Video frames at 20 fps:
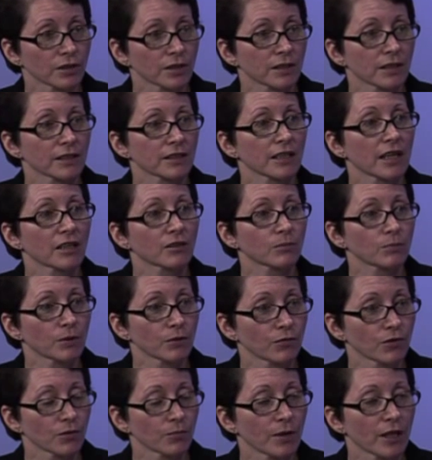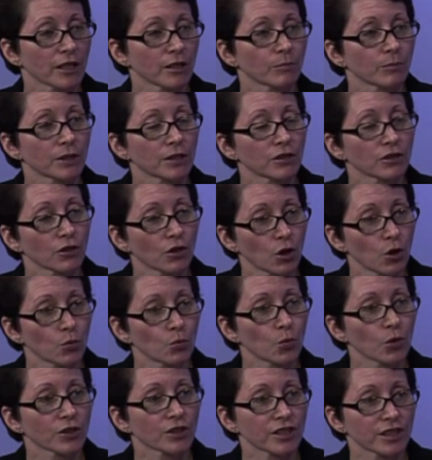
It doesn't have to be verbatim, but in their own words,